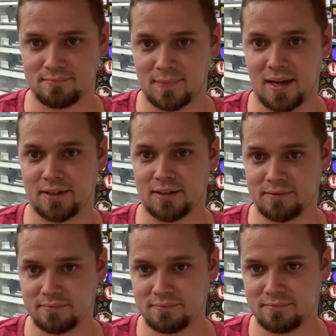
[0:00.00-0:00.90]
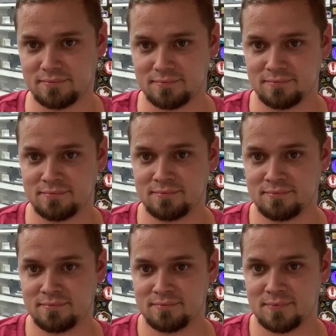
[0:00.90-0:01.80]
Not good.
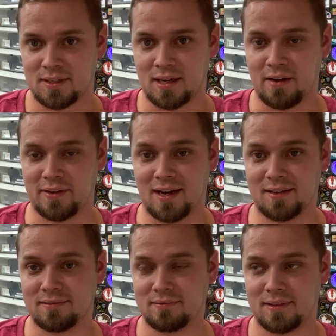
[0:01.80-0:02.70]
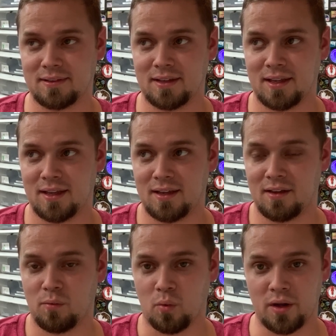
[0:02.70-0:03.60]
So now I've got
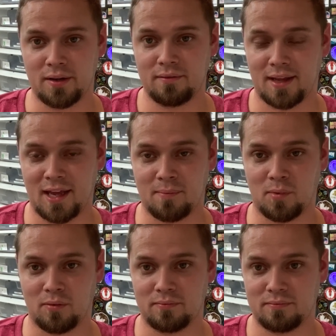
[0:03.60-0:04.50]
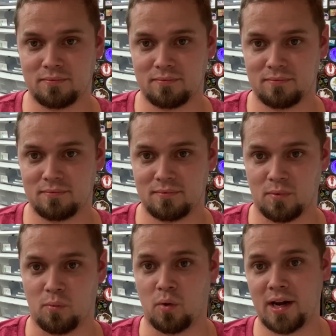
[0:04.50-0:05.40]
one animal,
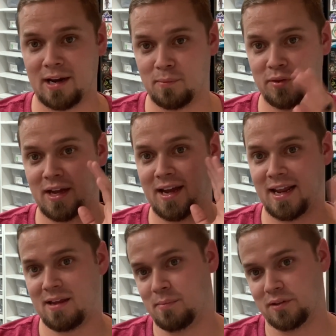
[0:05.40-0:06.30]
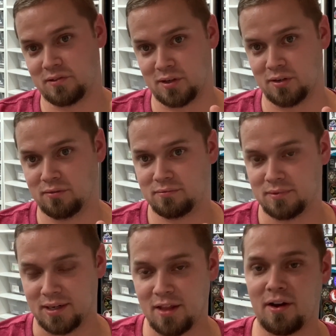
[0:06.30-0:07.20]
well, one animal died eight months ago.
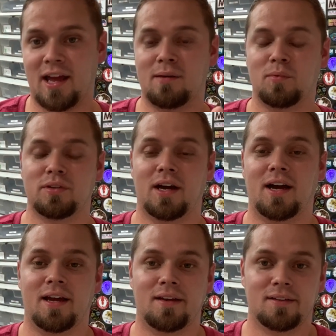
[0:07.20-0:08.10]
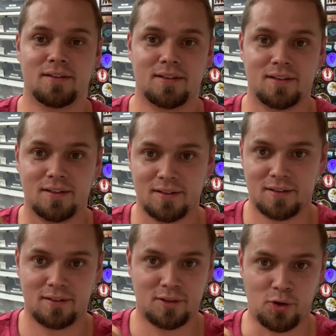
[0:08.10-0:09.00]
Another animal died
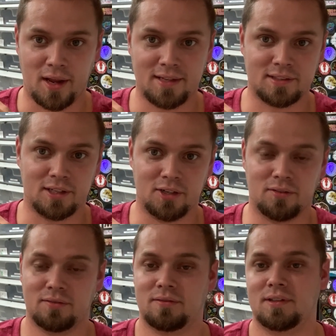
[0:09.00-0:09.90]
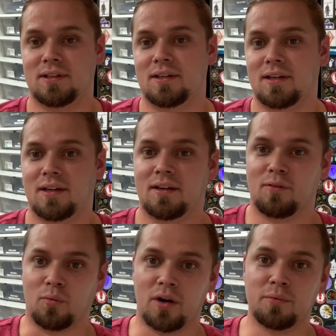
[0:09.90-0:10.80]
two days ago.
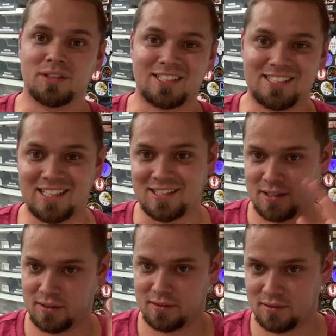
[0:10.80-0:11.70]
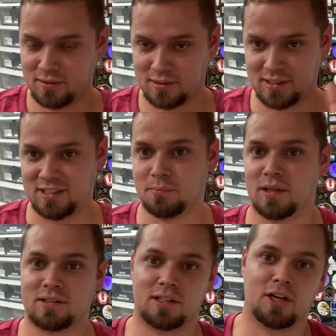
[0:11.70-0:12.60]
One was sick six
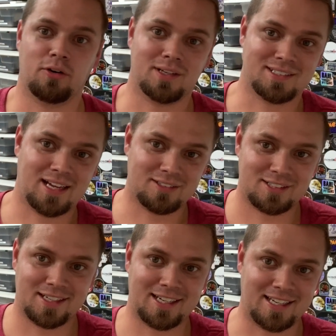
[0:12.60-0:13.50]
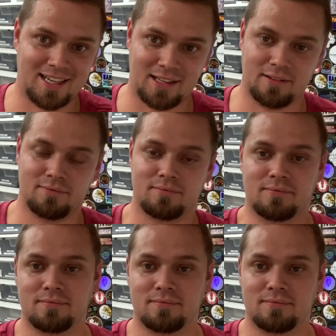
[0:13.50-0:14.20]
months ago and is now sick again.